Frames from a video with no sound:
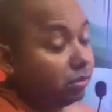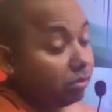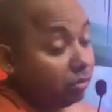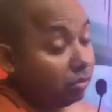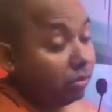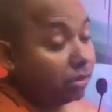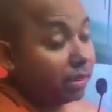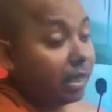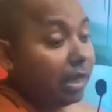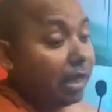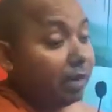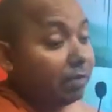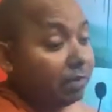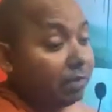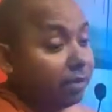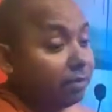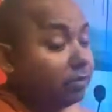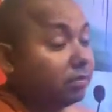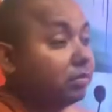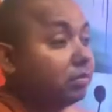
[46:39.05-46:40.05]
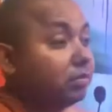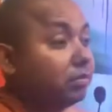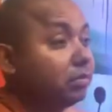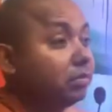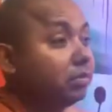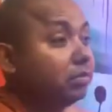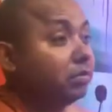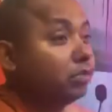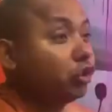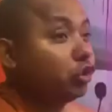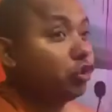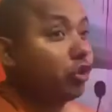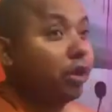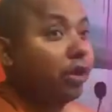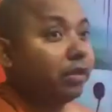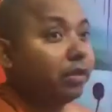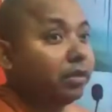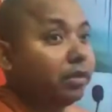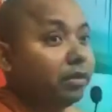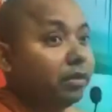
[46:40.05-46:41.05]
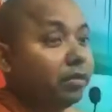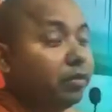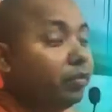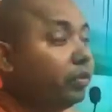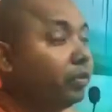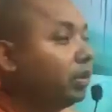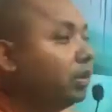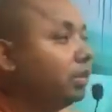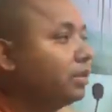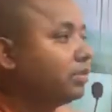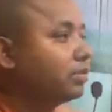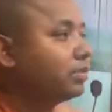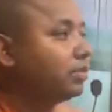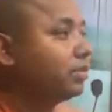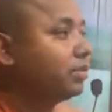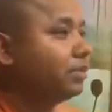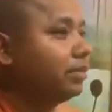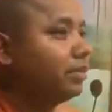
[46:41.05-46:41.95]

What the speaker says: so you'll come and join with us.